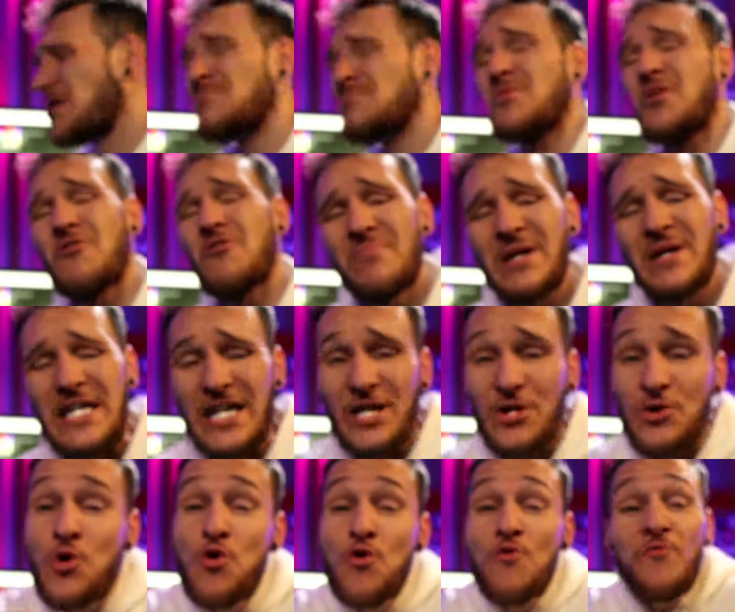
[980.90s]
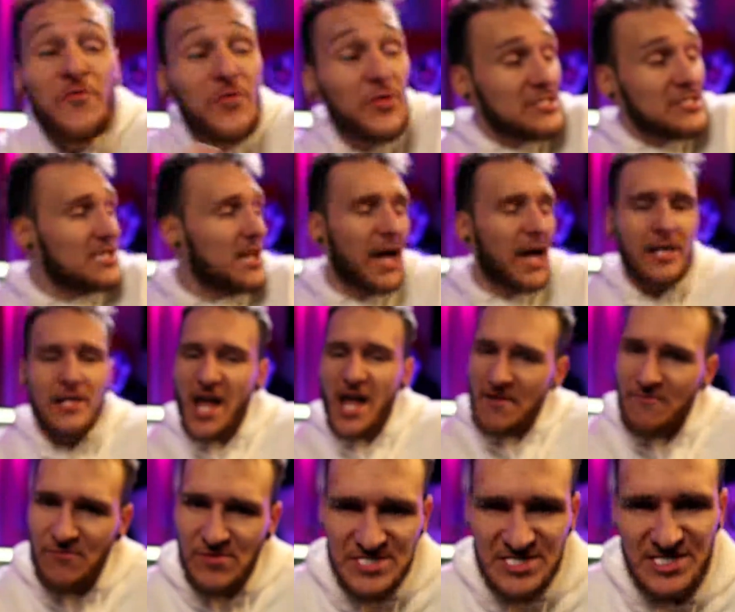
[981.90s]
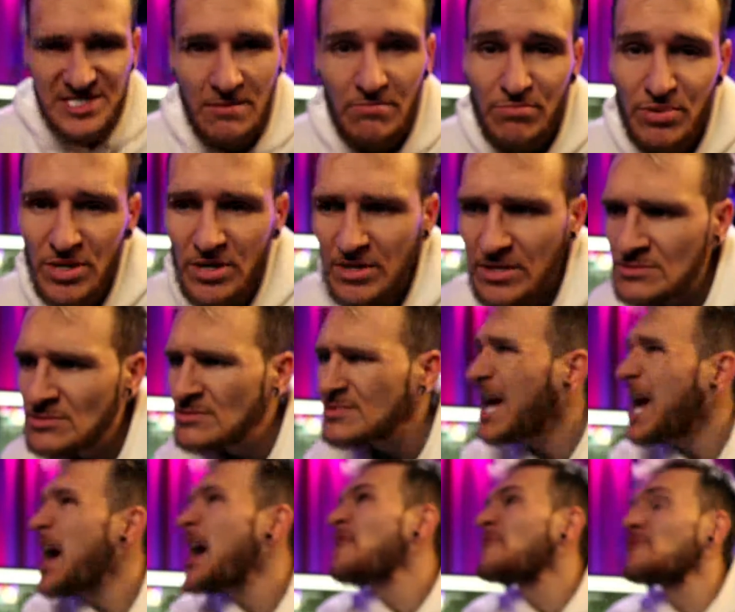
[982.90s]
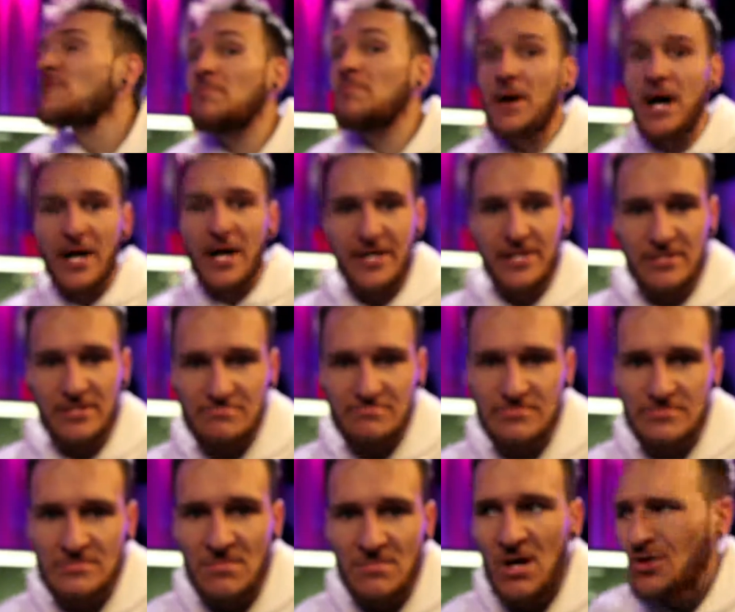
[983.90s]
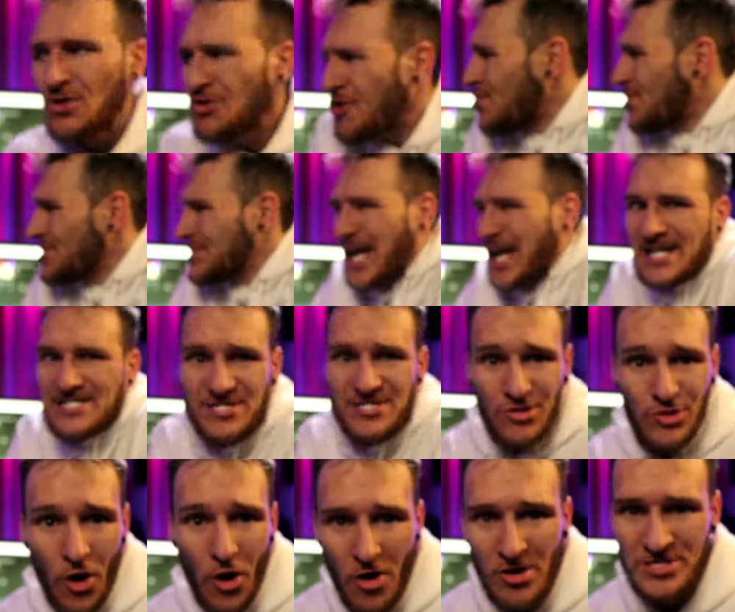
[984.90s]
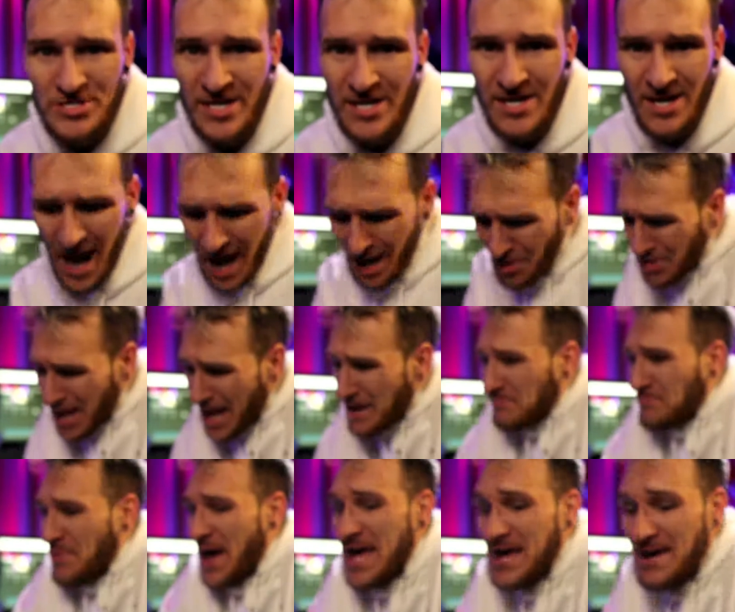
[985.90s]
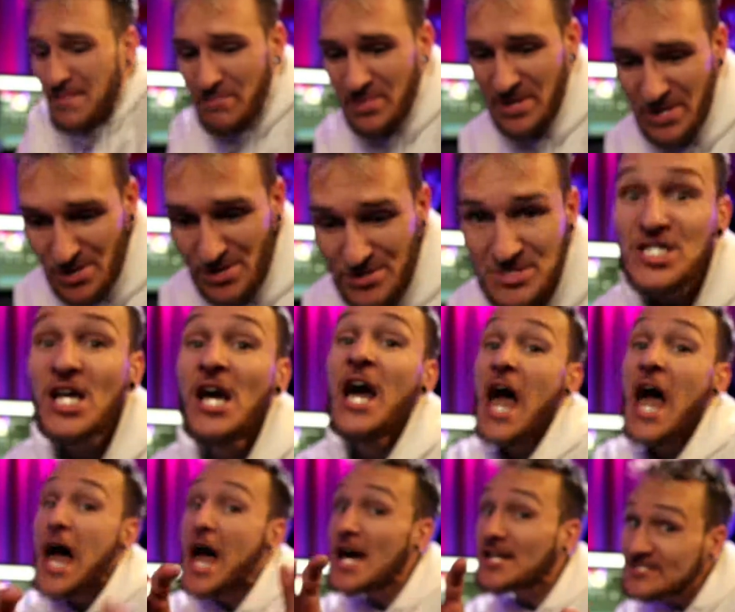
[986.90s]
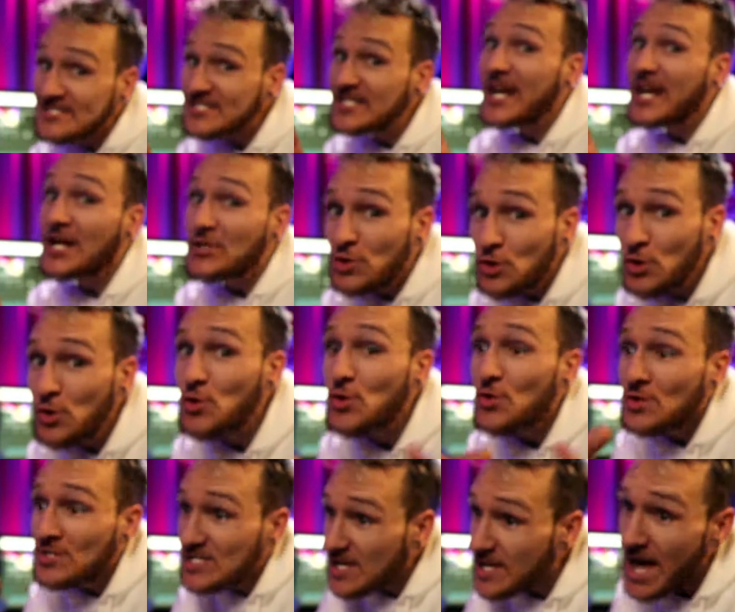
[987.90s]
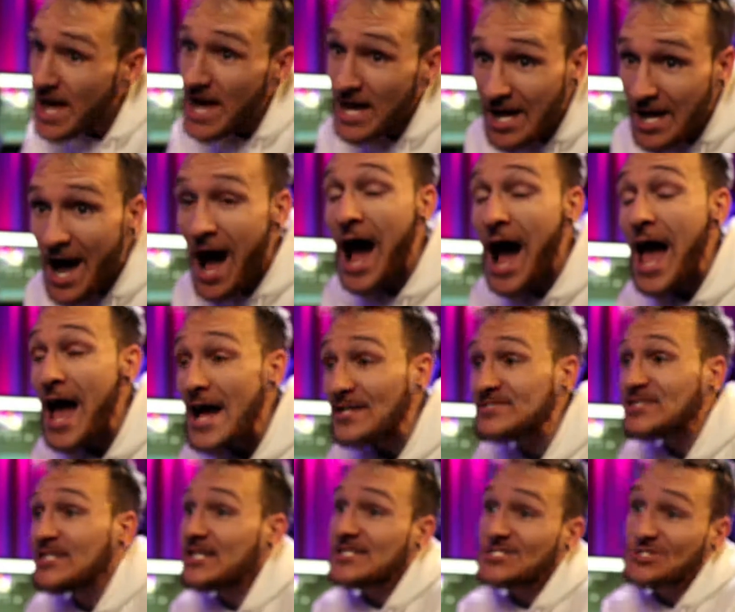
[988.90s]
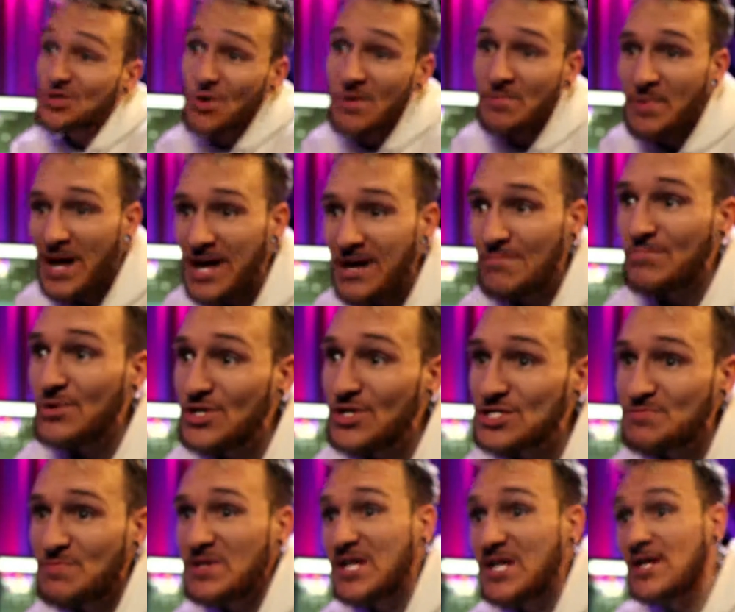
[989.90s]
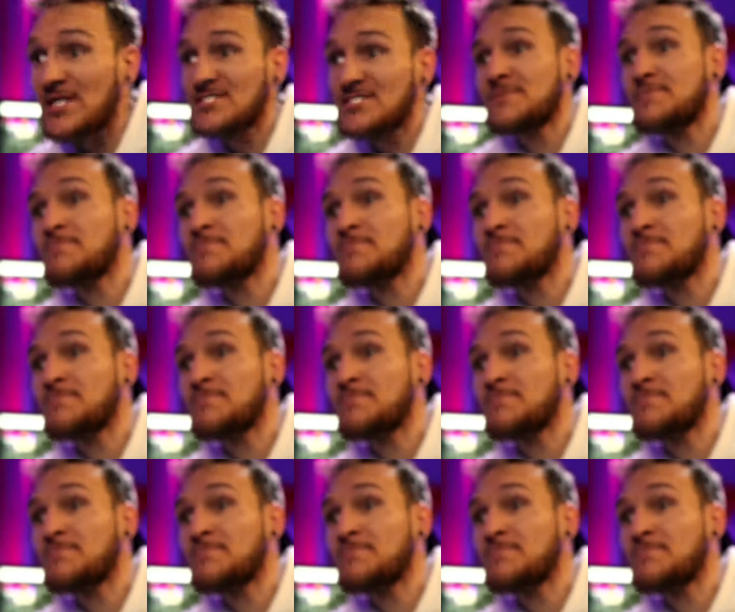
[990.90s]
on, man. And who feels like life was simpler? Everybody. No one likes adulting. I don't like paying bills. Actually, I do. Today, I actually enjoy paying bills because